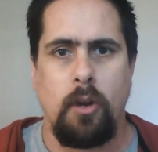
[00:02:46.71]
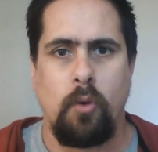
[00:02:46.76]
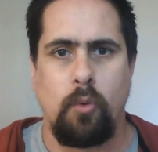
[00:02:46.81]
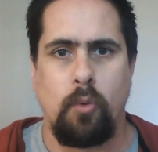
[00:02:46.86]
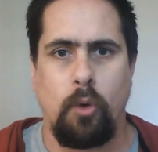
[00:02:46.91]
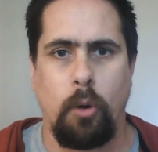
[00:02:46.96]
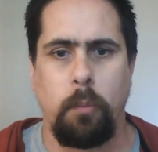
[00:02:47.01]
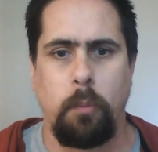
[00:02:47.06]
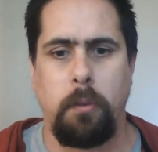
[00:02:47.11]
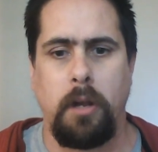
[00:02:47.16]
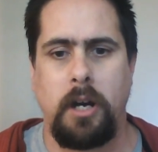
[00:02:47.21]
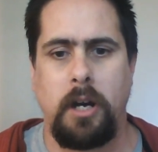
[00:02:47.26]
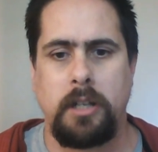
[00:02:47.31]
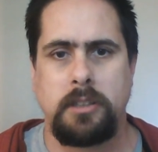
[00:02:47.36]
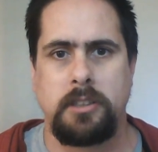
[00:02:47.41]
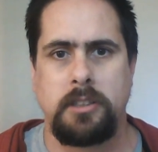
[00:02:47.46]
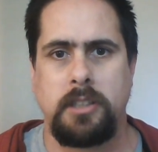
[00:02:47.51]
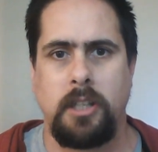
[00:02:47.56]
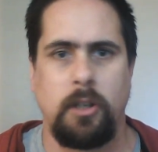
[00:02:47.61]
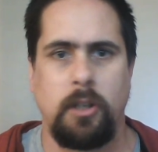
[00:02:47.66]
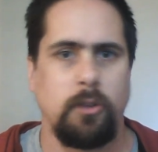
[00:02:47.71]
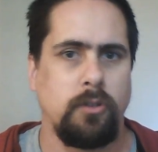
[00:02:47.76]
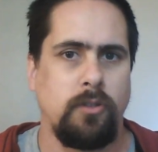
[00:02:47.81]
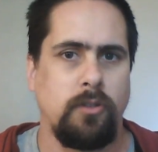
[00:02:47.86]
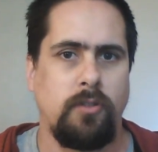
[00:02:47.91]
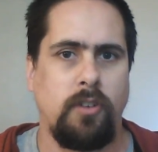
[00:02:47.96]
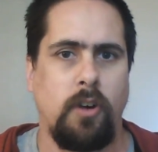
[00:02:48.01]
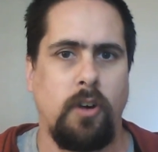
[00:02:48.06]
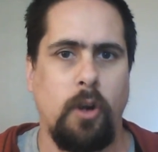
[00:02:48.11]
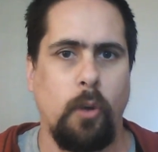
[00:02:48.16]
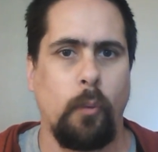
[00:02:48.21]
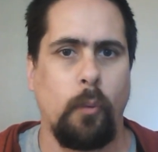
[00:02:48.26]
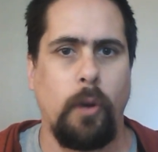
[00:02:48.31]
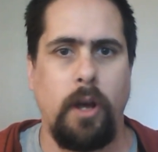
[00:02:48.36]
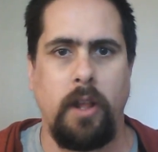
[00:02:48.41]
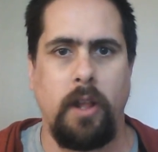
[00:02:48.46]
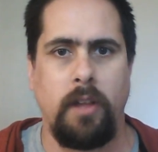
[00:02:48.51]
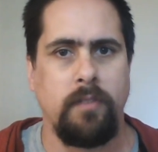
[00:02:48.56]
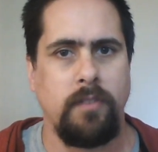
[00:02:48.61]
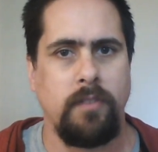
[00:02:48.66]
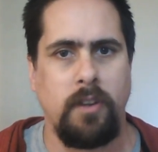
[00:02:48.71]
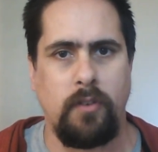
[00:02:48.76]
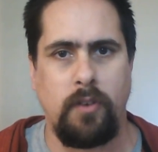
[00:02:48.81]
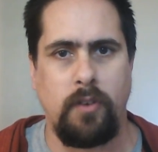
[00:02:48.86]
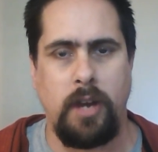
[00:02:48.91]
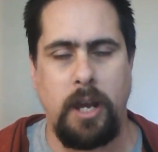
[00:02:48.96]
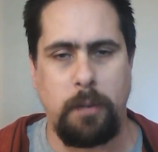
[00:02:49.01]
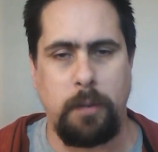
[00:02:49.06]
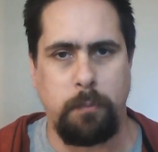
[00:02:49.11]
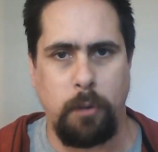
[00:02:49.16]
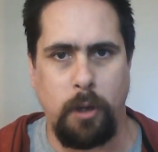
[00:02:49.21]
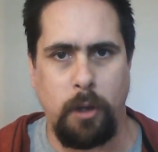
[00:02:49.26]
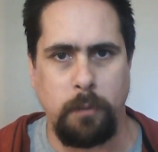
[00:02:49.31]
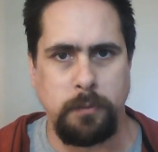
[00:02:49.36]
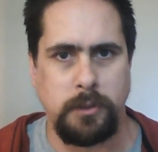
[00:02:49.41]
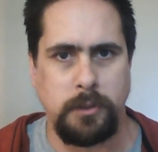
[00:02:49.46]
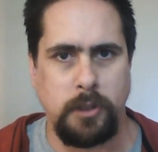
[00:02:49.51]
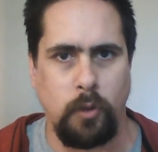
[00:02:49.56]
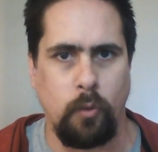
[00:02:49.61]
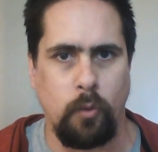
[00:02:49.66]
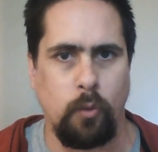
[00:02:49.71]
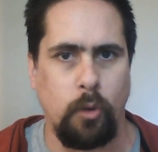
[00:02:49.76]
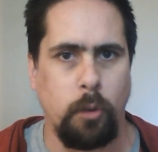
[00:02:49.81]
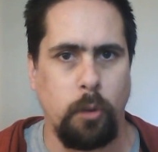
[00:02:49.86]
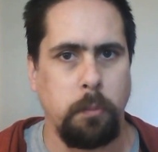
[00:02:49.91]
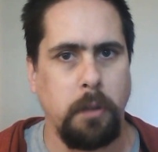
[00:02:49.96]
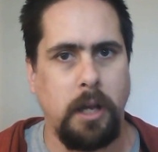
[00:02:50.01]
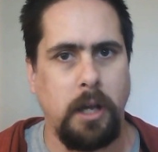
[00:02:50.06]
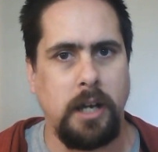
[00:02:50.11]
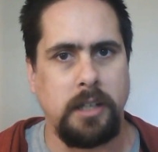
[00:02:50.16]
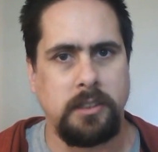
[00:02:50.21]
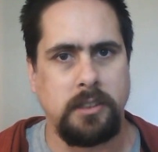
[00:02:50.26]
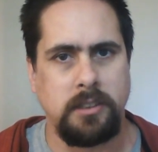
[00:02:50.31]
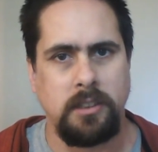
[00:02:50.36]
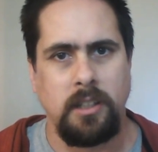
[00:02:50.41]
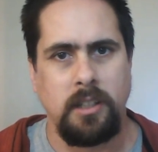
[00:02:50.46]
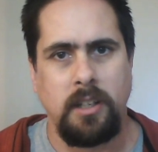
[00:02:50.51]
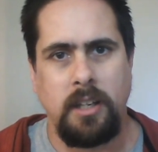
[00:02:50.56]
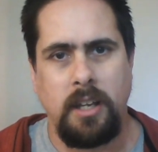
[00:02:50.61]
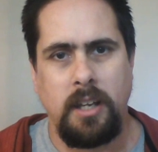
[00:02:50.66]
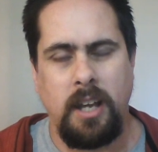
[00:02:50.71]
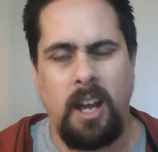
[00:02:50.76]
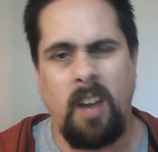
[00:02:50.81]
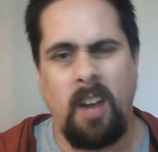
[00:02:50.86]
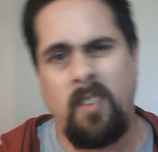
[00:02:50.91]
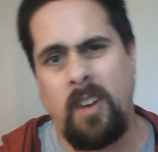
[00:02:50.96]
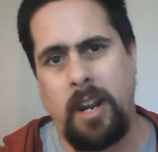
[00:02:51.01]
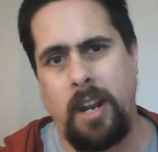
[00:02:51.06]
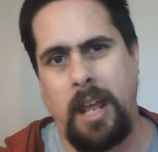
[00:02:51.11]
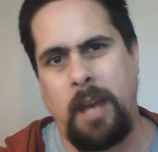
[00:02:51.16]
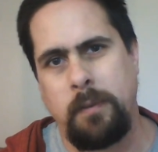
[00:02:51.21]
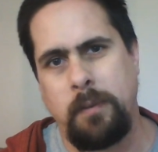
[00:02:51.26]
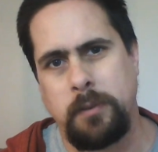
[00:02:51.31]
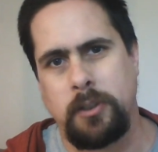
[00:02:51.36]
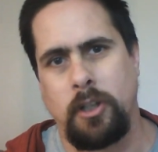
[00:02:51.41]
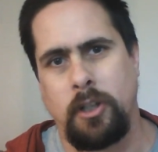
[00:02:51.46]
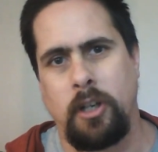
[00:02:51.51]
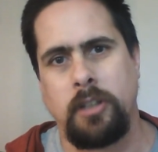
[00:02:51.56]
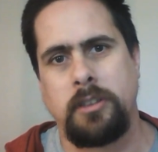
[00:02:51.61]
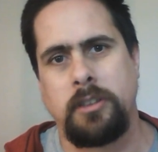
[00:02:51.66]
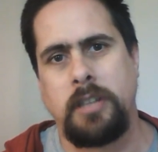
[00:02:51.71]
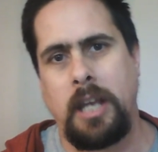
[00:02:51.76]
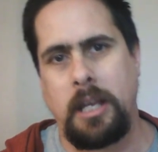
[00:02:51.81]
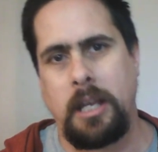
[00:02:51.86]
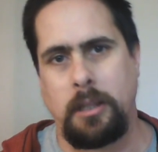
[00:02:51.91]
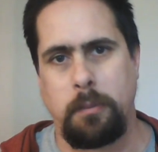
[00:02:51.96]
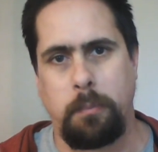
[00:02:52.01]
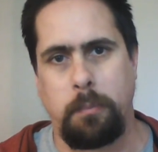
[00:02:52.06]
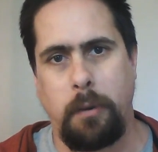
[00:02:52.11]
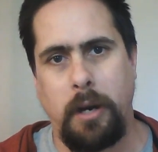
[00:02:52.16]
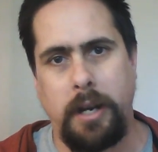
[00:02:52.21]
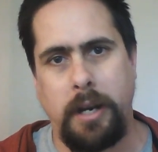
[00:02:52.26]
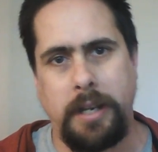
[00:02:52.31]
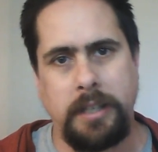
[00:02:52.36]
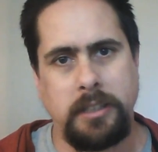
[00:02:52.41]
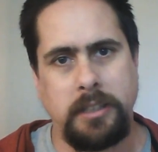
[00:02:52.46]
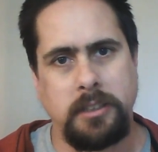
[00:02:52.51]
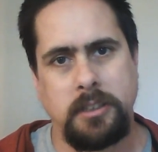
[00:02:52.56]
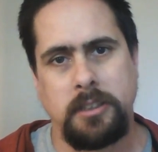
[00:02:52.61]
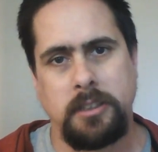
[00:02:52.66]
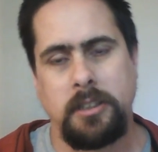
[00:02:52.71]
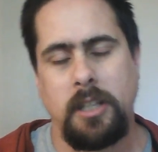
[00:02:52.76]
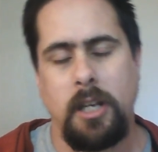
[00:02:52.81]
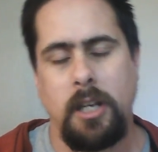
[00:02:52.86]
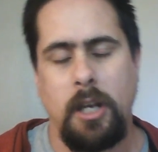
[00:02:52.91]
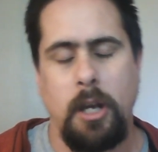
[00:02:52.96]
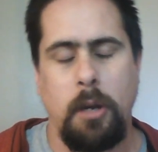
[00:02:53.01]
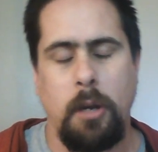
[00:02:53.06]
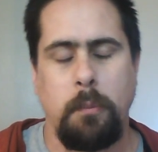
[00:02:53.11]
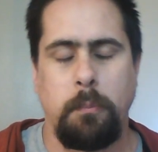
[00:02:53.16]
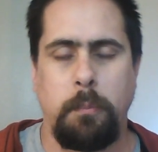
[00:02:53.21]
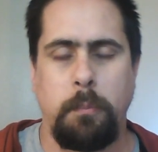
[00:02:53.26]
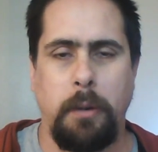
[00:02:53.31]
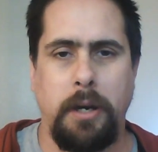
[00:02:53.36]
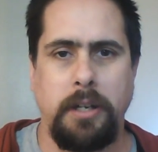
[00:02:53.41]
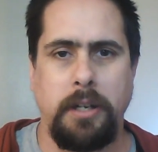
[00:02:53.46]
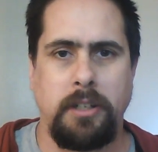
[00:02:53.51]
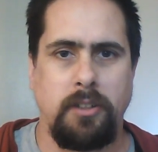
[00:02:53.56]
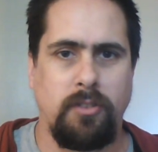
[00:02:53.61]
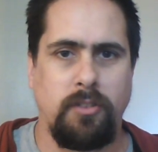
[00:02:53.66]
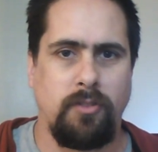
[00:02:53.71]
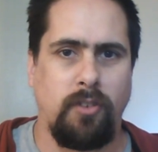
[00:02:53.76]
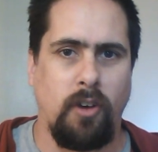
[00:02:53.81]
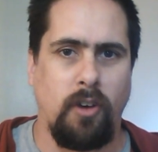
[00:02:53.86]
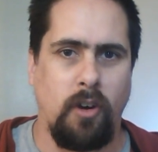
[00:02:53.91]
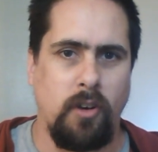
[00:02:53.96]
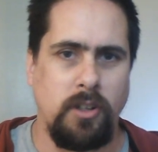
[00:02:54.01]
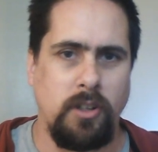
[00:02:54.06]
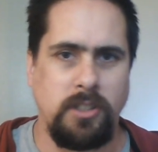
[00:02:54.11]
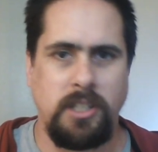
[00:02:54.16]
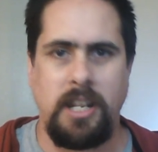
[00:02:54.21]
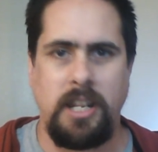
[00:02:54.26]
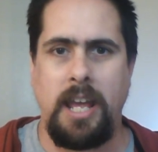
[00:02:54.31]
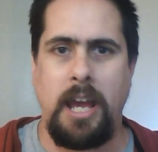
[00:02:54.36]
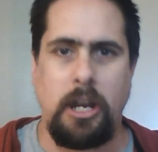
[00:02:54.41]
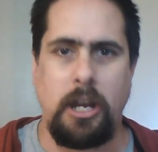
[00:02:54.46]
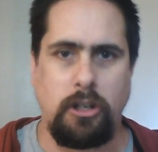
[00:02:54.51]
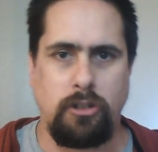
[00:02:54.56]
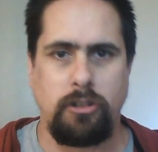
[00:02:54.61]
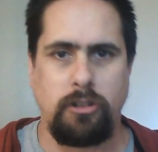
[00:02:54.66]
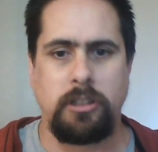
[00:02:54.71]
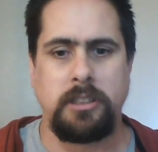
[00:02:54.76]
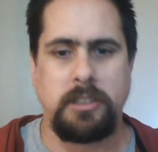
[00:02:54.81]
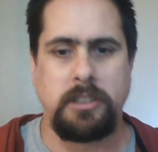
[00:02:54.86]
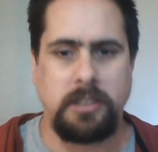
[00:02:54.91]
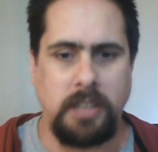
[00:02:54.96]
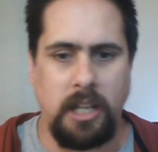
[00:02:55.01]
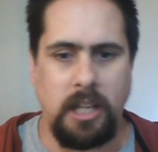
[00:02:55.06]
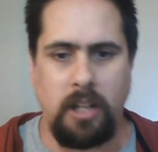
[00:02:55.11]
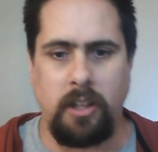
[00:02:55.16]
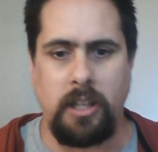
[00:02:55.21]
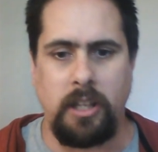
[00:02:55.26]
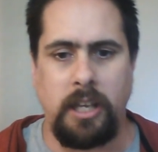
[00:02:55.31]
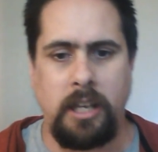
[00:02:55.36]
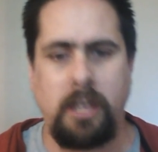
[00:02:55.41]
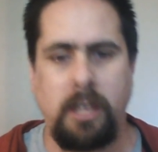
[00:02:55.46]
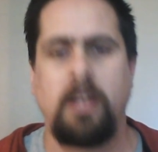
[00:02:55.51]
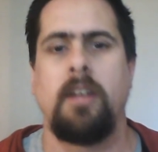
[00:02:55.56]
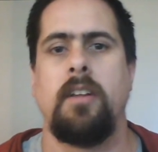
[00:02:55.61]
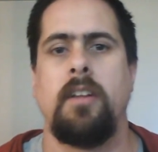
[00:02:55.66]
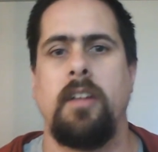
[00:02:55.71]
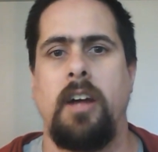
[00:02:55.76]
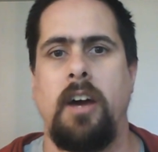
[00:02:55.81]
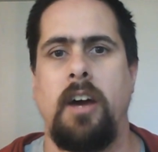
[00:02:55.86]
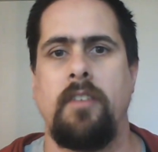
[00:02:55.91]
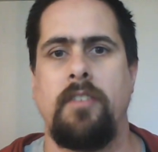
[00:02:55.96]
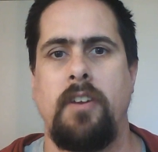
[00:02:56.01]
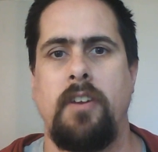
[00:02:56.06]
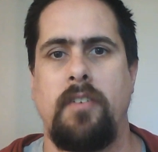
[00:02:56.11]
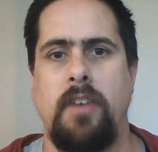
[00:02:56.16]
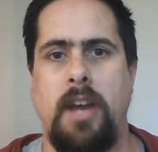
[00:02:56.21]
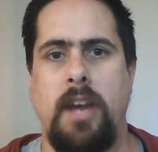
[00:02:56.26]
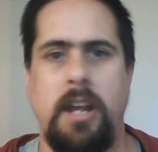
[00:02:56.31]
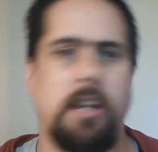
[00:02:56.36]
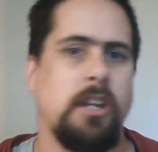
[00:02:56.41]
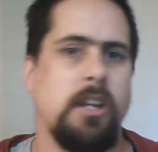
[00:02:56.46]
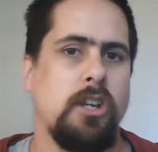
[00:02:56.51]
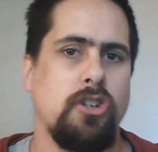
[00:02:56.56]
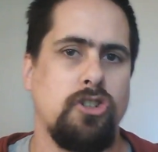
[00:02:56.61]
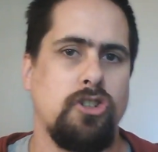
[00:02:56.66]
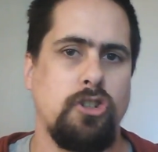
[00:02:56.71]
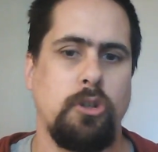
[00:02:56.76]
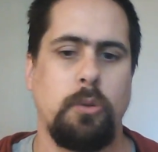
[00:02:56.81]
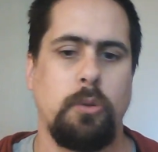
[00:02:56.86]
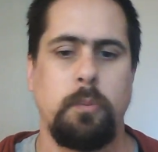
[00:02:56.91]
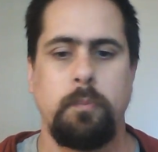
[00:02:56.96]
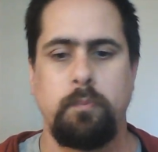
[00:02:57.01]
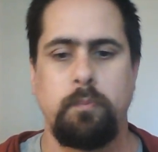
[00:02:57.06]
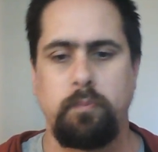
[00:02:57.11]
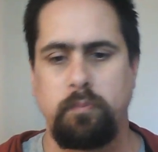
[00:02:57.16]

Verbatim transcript: Roblox sells very well. I've never had problems selling Roblox. I've had Amazon tank the price, but as far as it actually selling, I've never had an issue.